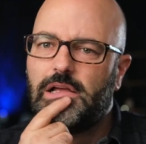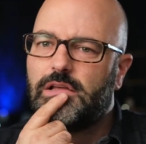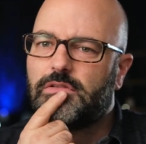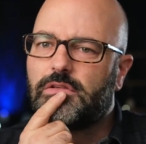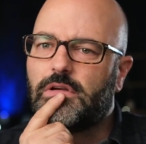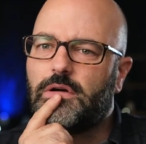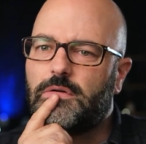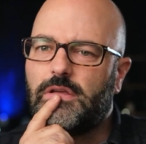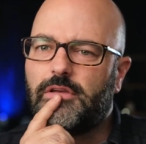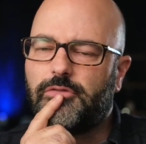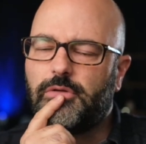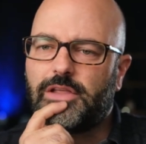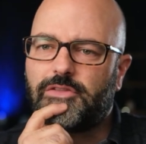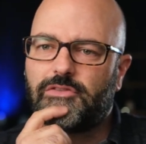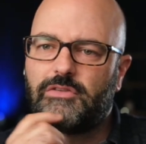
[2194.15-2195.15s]
So if
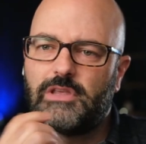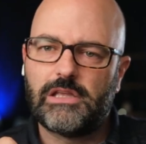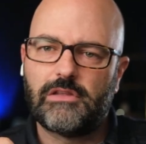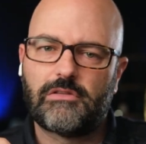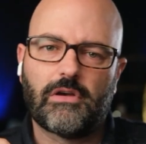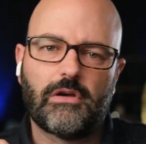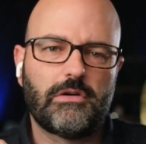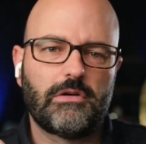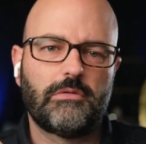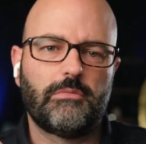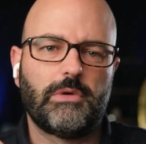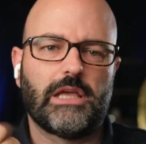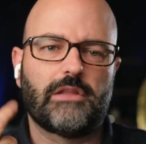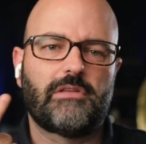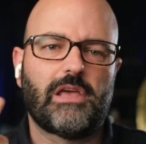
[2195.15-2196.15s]
we get Cine Tone,
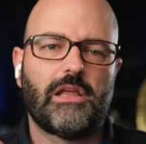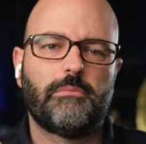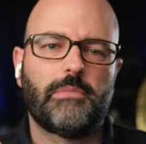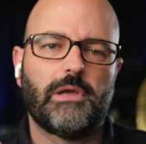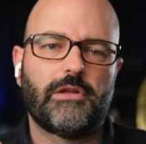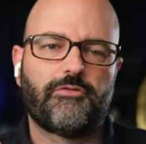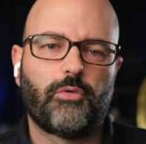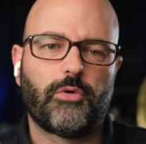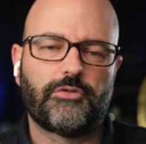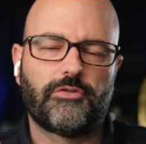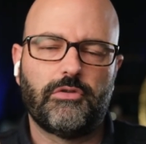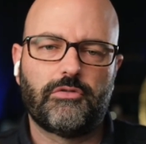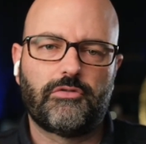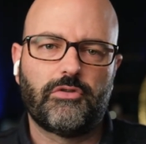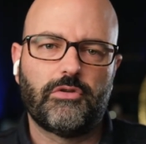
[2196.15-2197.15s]
we get 10-bit
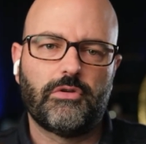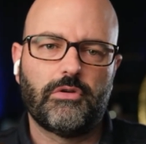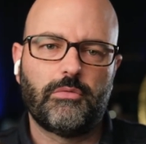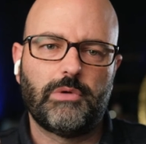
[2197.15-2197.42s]
422,